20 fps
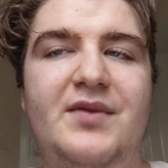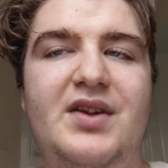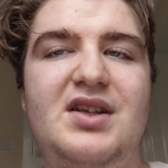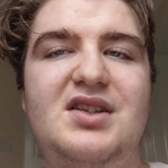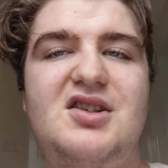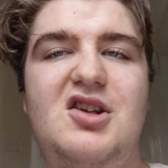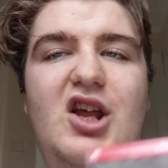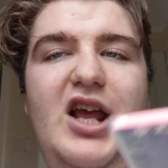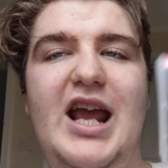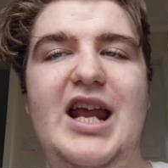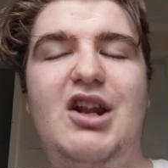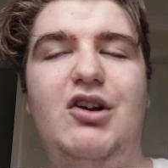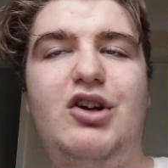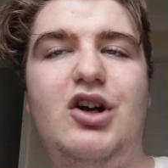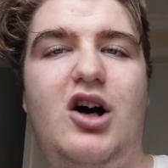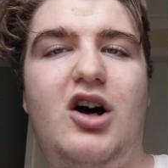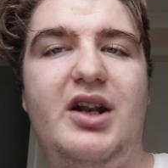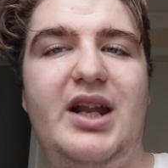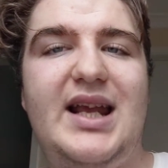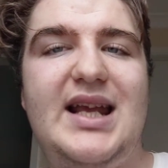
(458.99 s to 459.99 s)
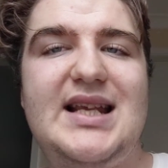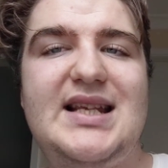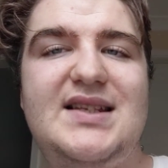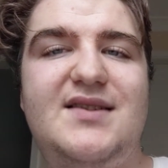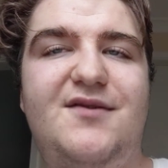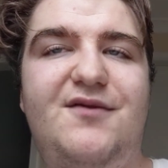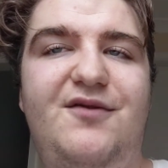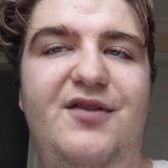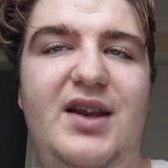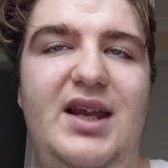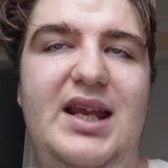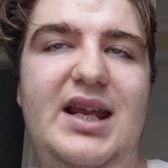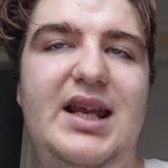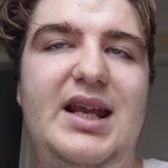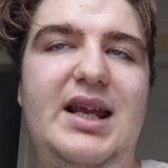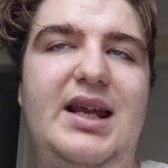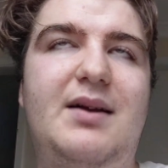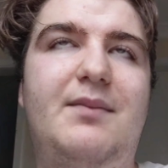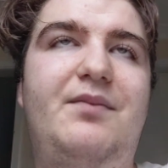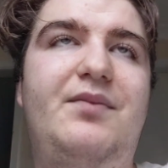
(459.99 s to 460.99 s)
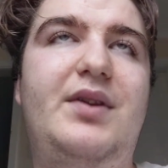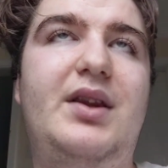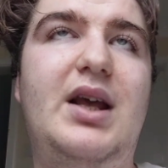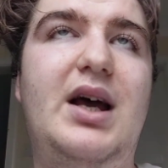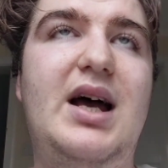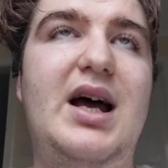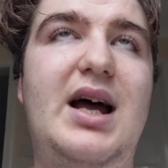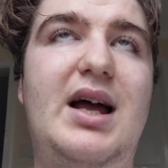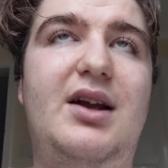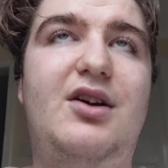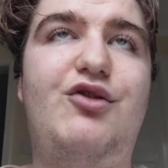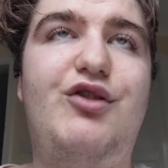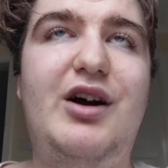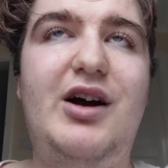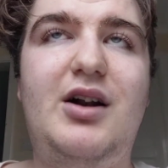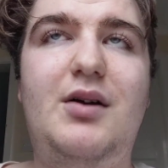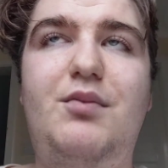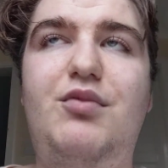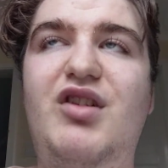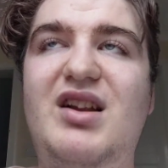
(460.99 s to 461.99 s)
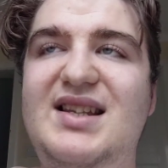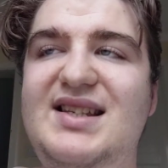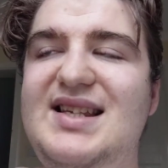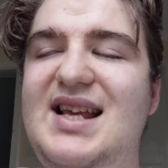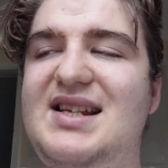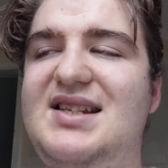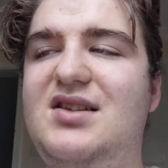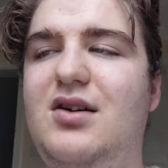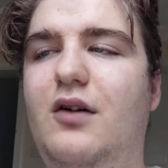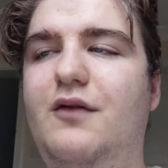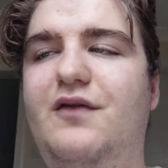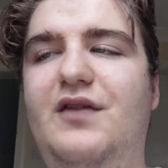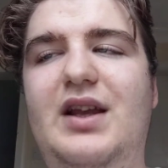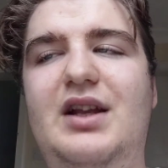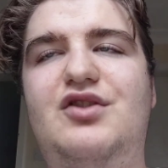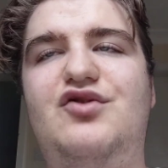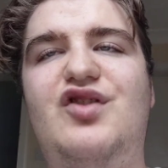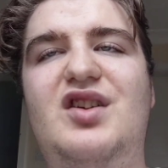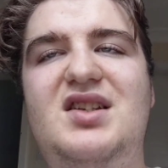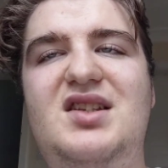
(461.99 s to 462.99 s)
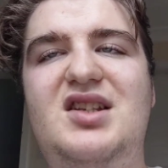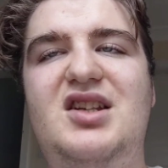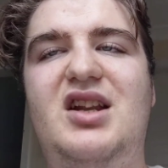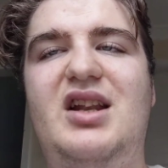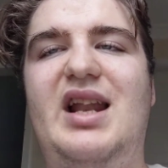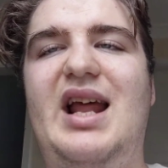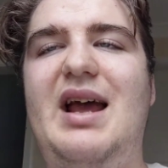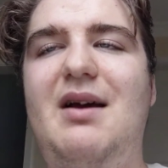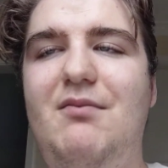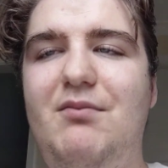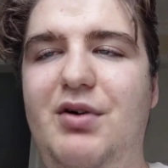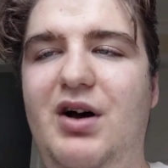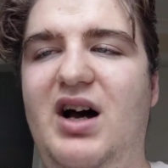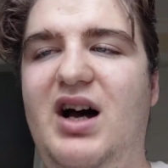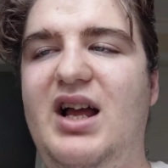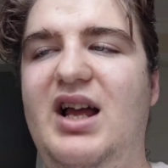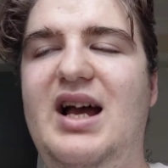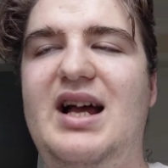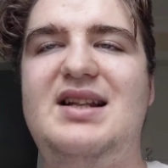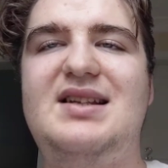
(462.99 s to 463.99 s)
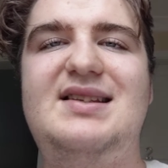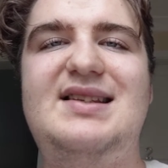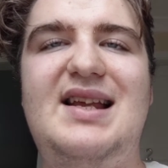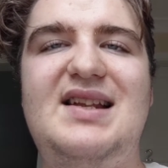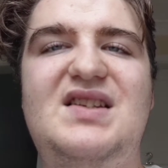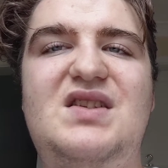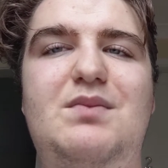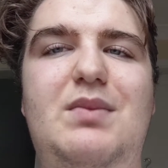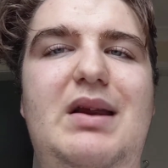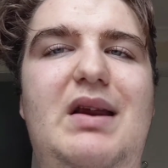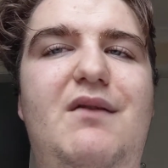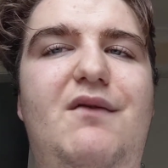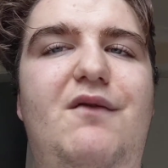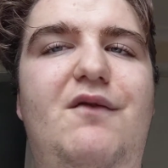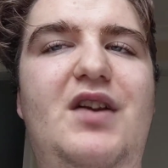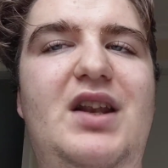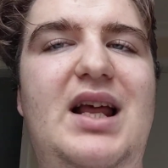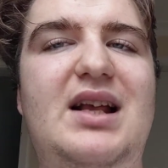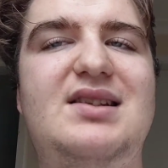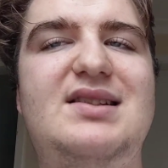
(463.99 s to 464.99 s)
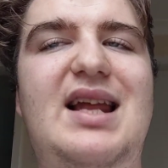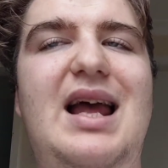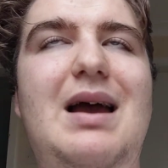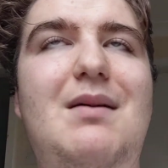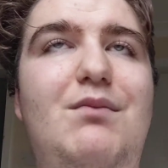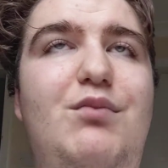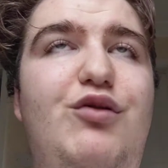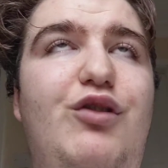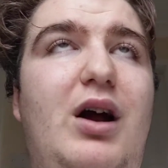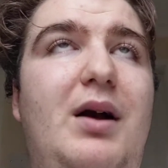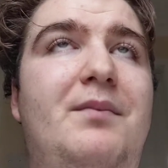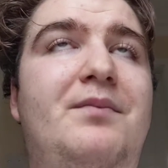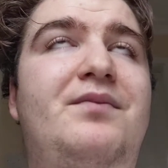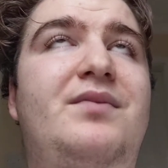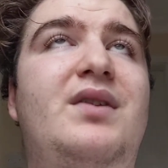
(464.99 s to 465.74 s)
So Edelgard is the crown princess of the Adrestian Empire and set to be the next emperor.